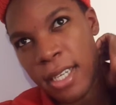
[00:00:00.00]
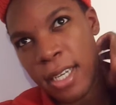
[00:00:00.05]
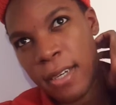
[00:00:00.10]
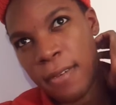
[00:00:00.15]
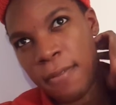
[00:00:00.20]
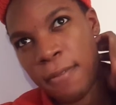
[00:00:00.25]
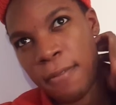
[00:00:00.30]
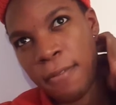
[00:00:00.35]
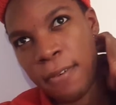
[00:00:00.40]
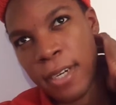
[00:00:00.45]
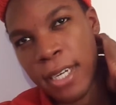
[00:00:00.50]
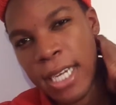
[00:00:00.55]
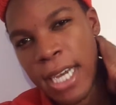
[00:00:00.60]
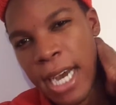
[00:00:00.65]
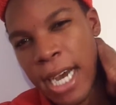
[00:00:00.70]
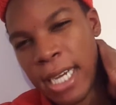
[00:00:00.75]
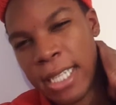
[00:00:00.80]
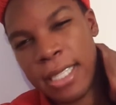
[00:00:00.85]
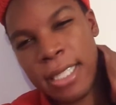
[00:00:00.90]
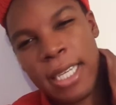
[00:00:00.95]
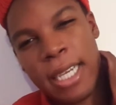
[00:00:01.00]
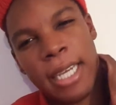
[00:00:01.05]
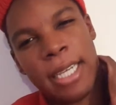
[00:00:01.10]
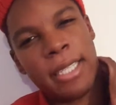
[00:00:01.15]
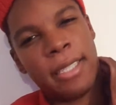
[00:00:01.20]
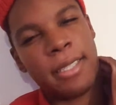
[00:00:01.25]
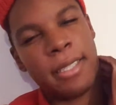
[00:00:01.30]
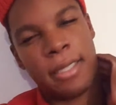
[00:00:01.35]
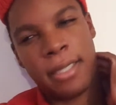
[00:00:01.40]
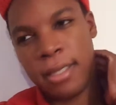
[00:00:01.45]
of for
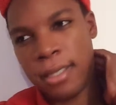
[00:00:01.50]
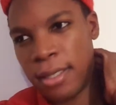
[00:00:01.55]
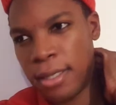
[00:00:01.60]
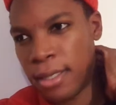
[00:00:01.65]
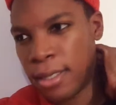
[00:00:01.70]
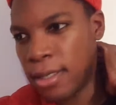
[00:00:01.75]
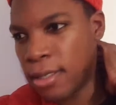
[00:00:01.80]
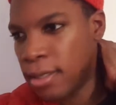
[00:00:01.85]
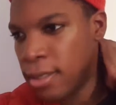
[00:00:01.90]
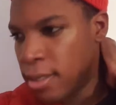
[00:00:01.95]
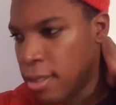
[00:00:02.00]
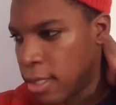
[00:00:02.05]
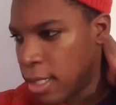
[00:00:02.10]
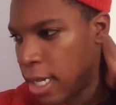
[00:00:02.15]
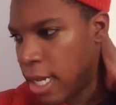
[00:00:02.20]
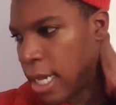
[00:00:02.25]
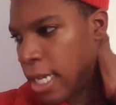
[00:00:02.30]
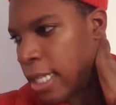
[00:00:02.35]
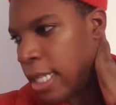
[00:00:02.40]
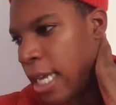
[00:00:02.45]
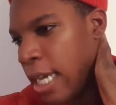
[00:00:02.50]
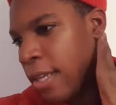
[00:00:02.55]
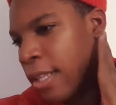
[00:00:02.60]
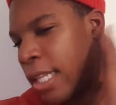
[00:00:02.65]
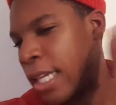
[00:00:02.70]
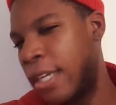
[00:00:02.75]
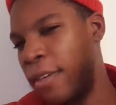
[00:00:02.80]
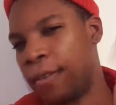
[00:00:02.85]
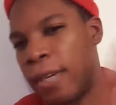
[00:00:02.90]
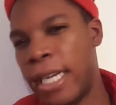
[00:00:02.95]
content and how
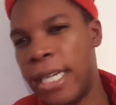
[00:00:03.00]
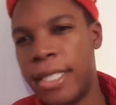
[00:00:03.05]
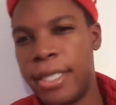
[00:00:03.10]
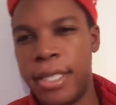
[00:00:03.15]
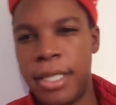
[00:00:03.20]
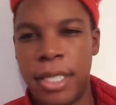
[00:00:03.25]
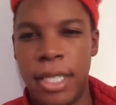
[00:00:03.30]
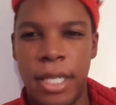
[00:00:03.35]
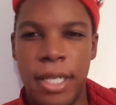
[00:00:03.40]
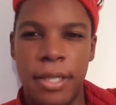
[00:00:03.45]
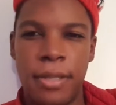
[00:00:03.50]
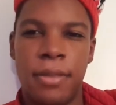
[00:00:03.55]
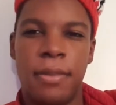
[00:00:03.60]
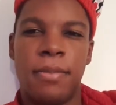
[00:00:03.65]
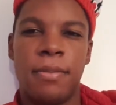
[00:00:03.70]
they arranged it.